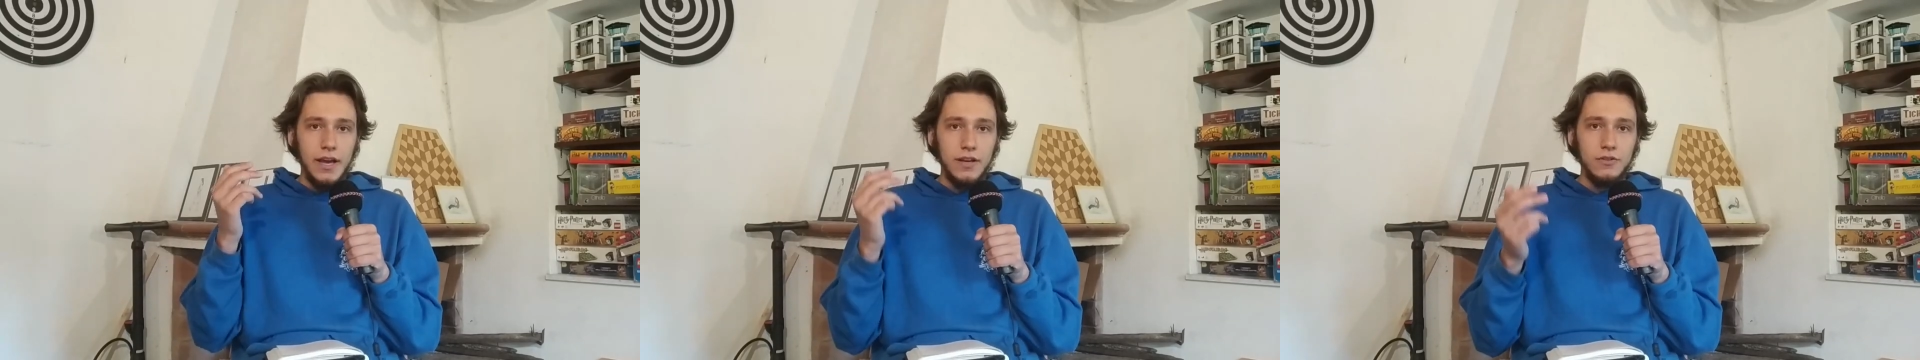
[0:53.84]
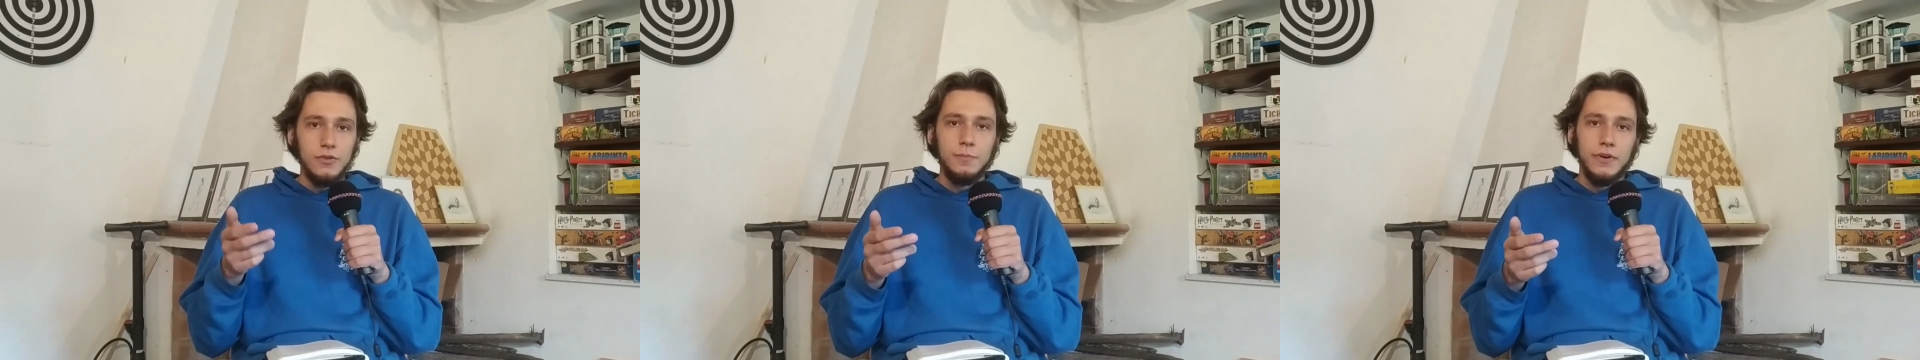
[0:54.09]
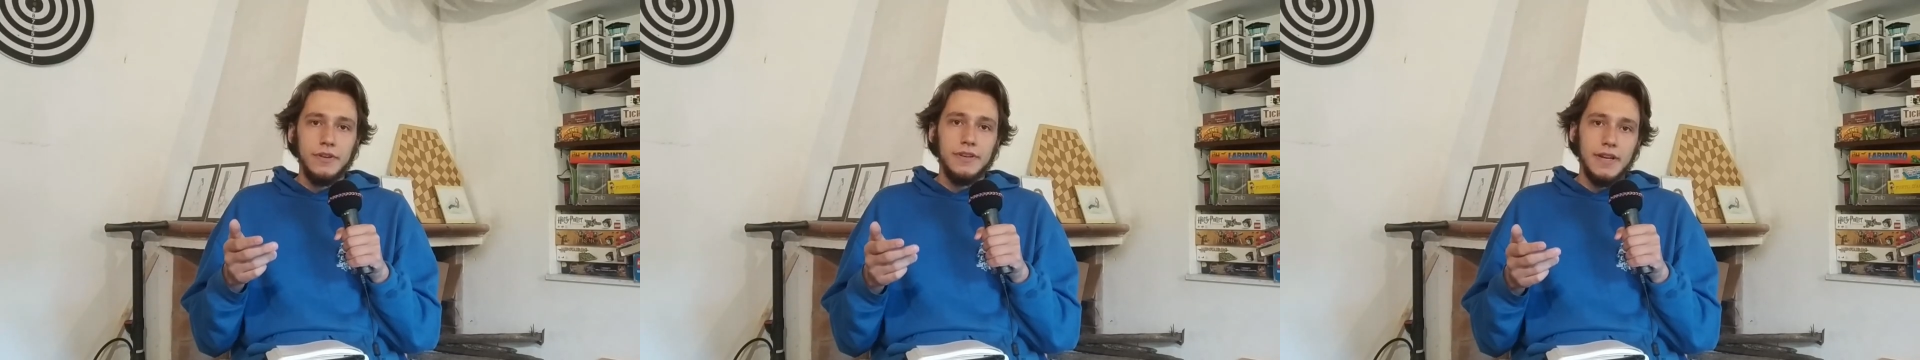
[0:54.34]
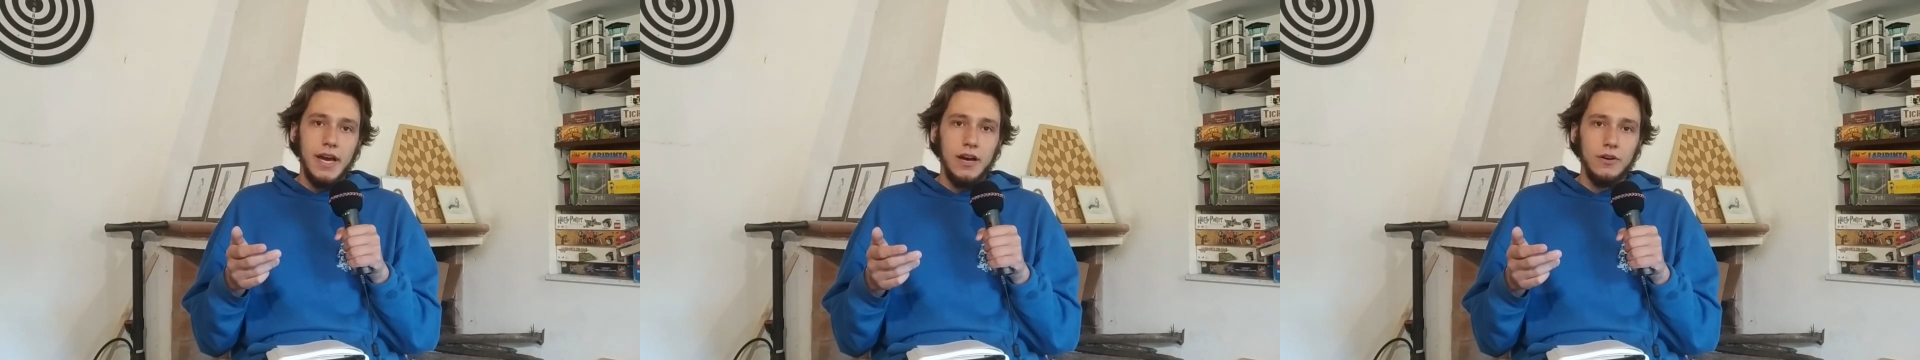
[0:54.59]
I could
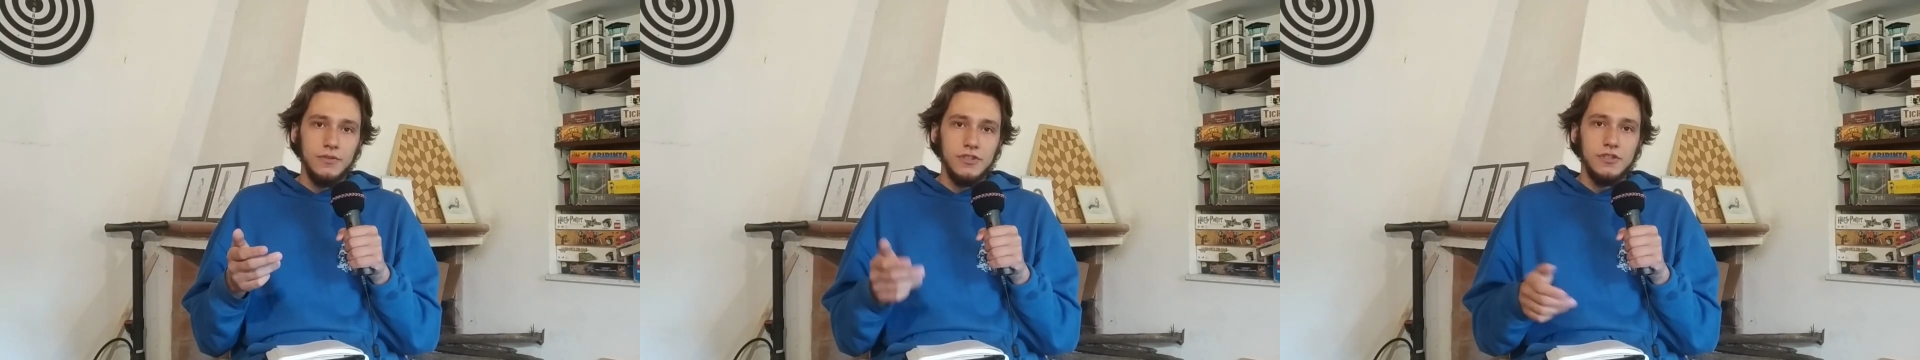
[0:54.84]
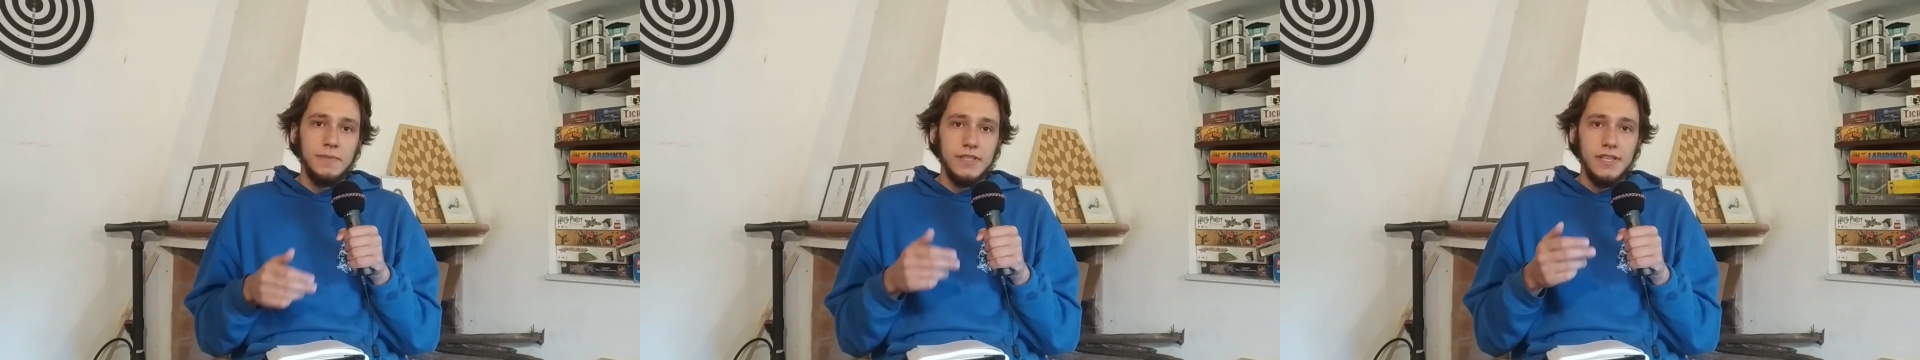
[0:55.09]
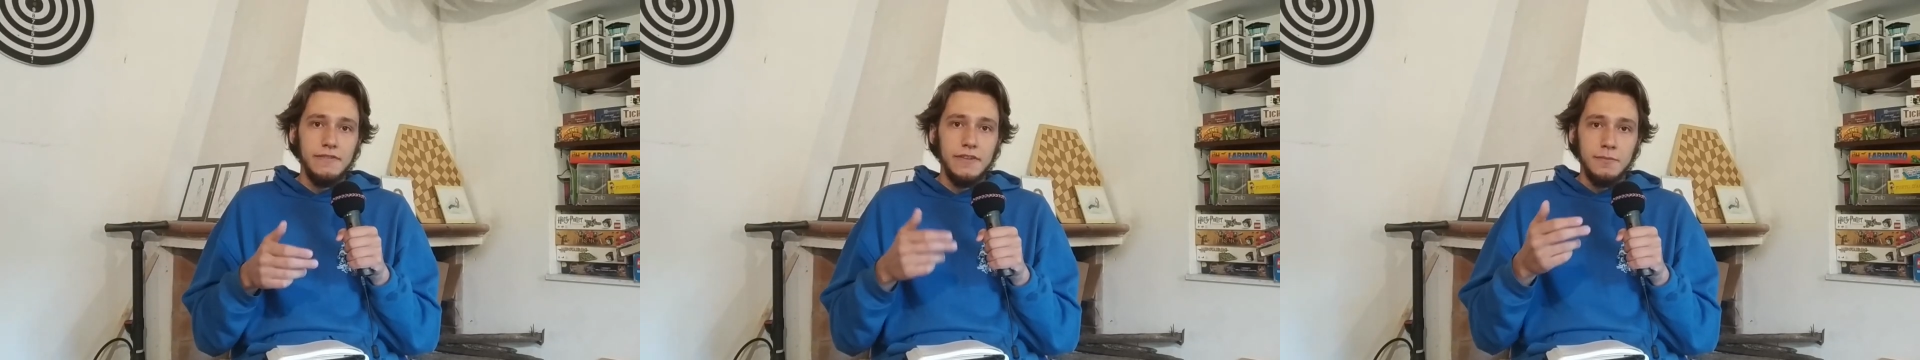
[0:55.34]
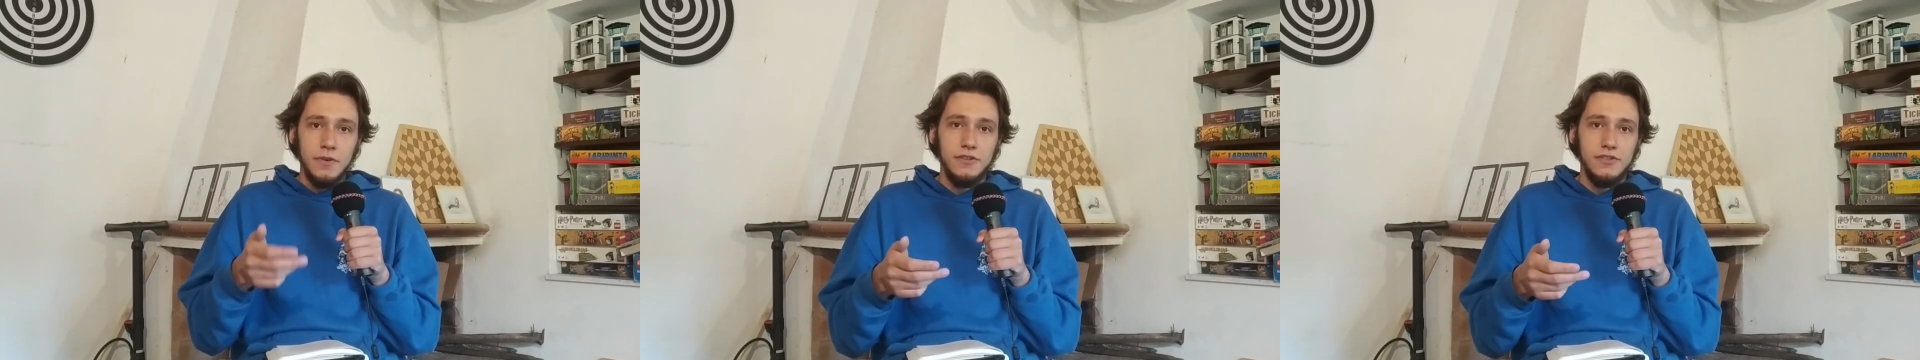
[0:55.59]
point out
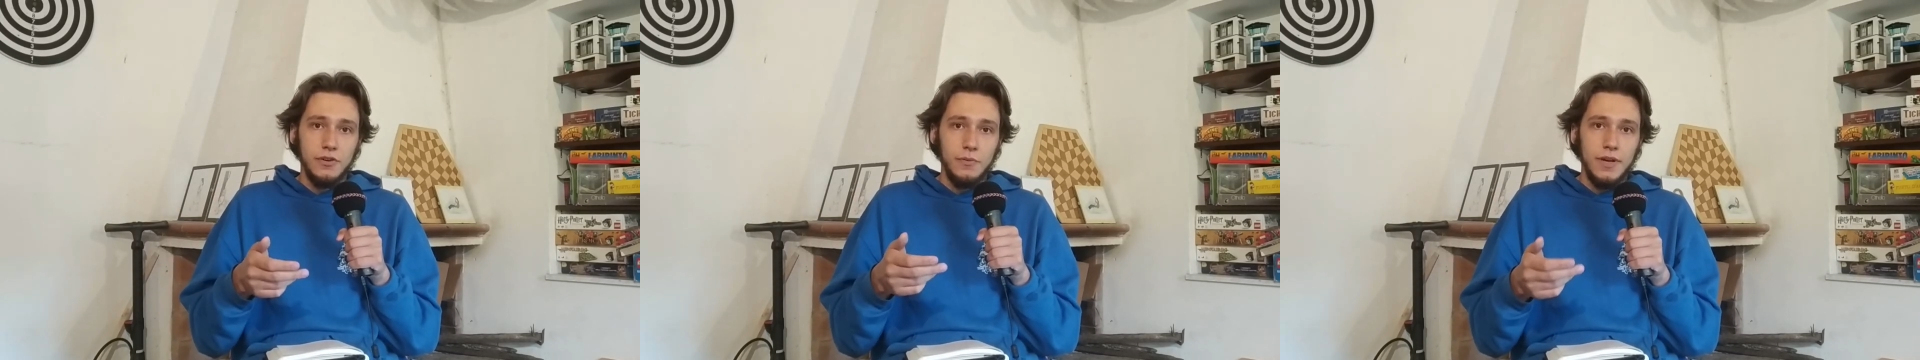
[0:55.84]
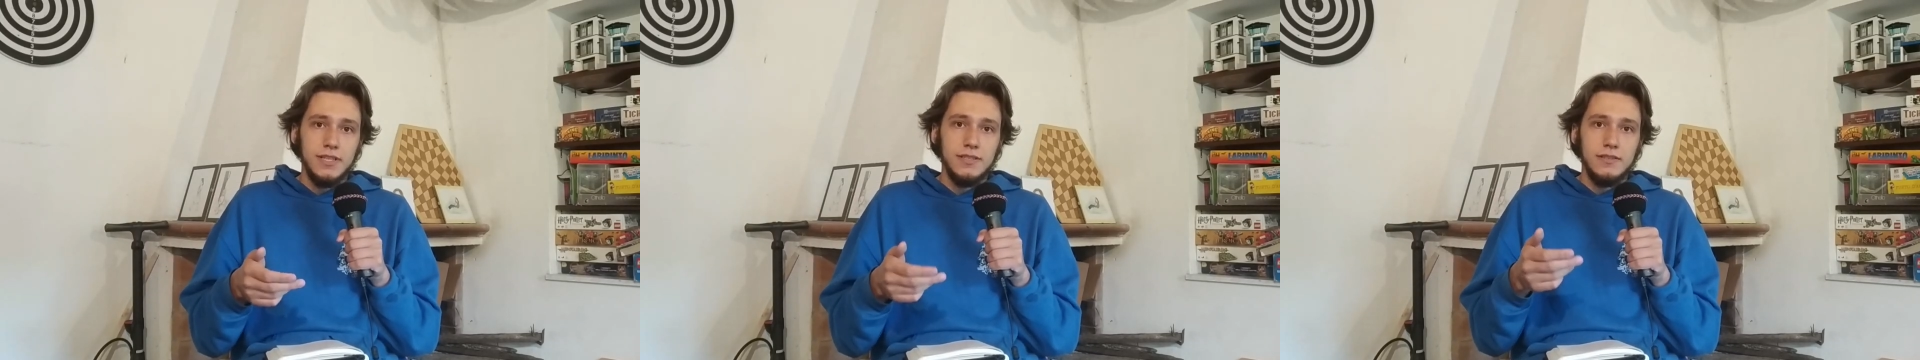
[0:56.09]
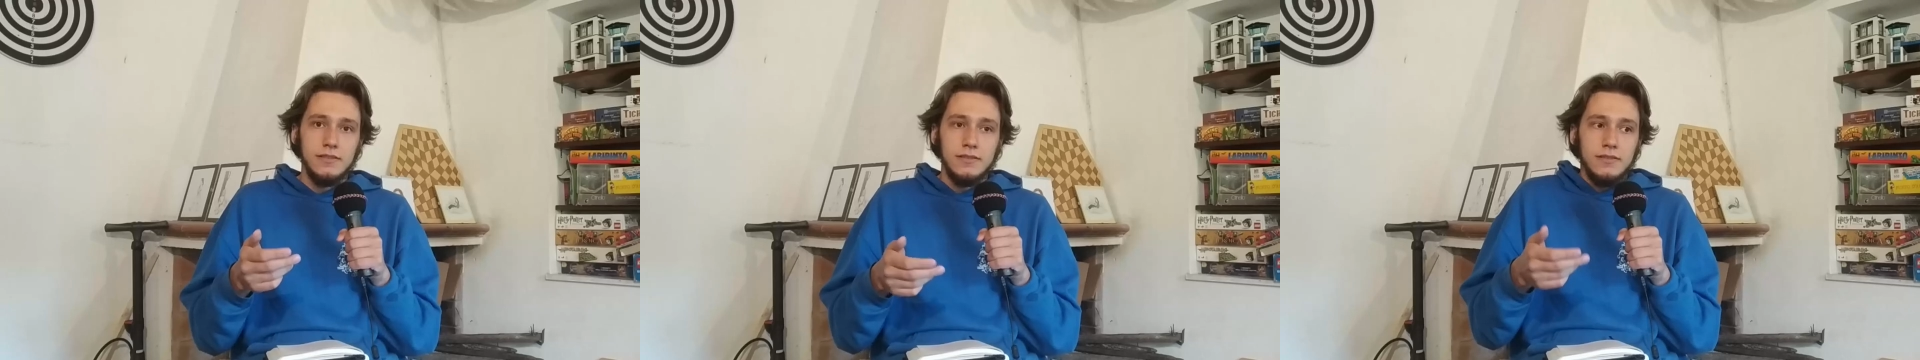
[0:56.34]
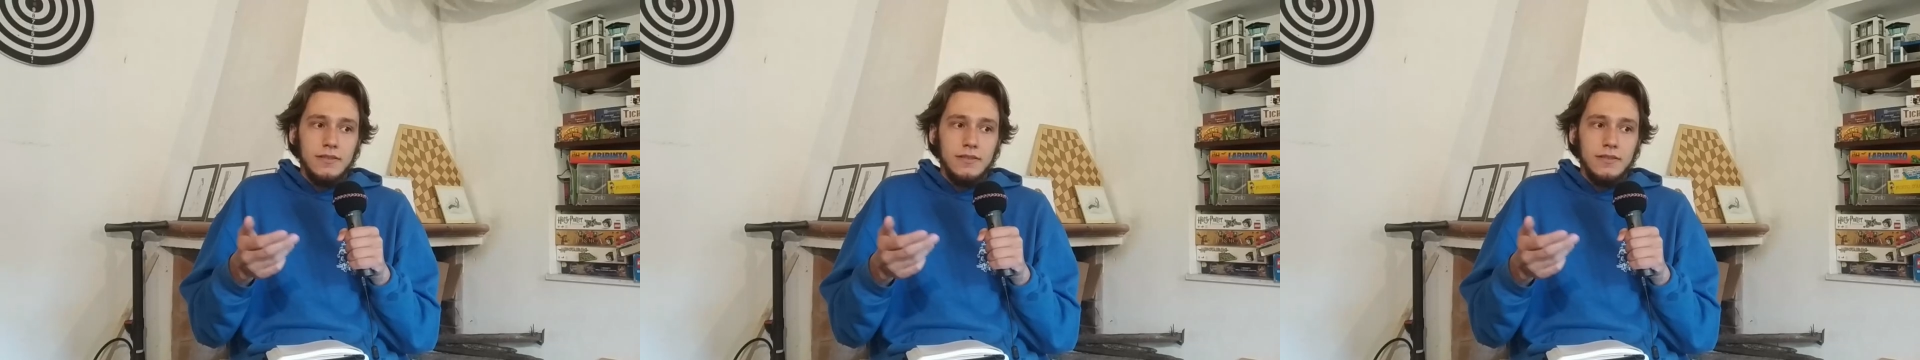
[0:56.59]
specific merge requests